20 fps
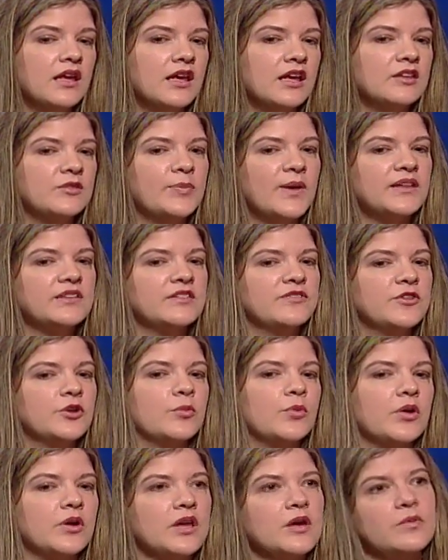it's best if you're
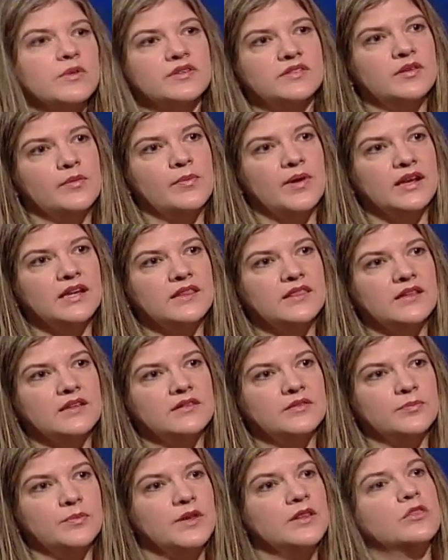working with somebody
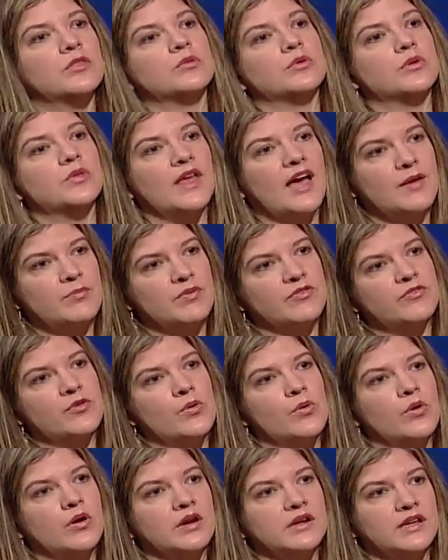that's been through that
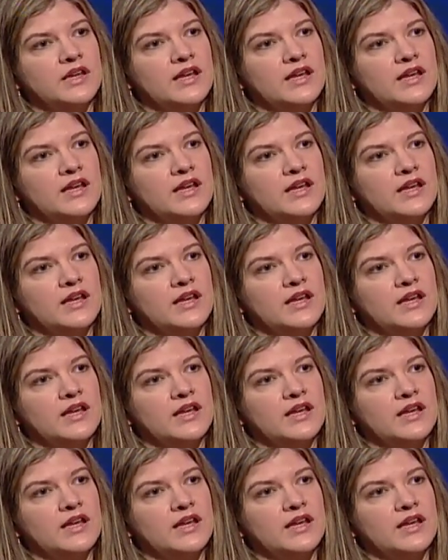before and